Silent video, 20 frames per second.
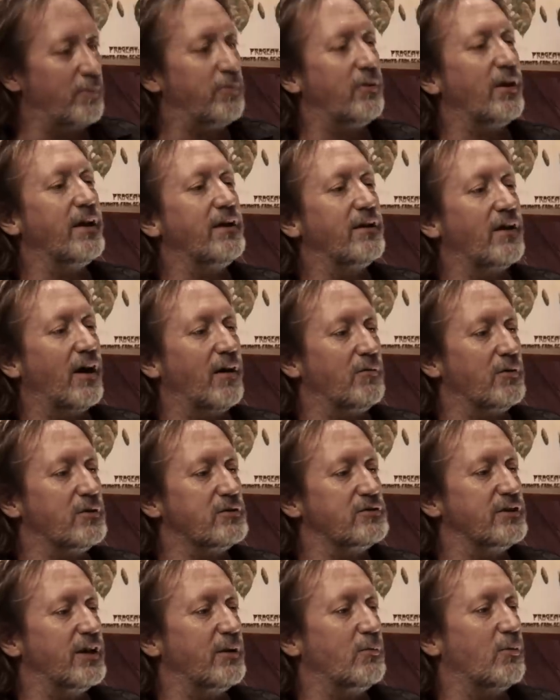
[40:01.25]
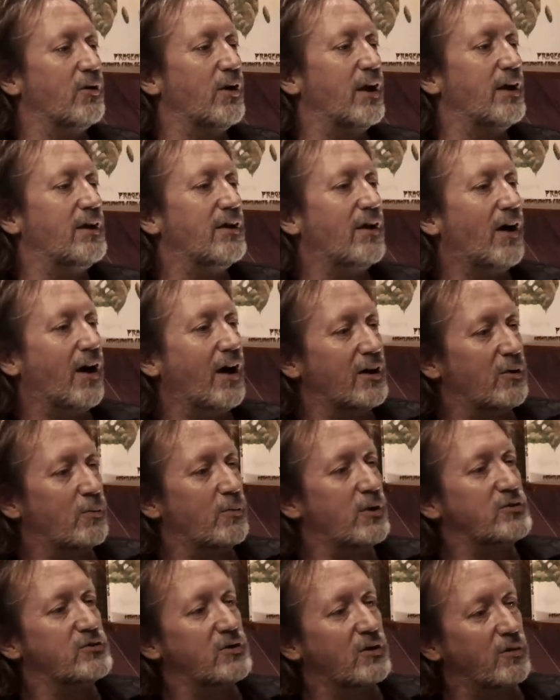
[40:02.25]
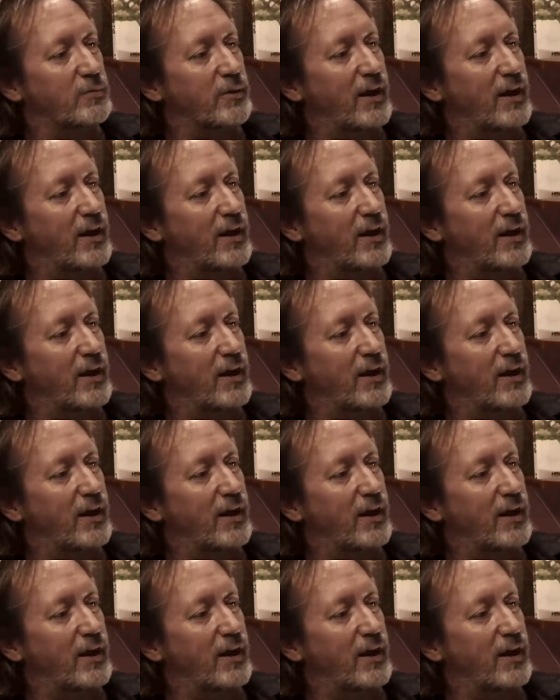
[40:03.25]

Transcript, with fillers: up playing covers. They were a non-original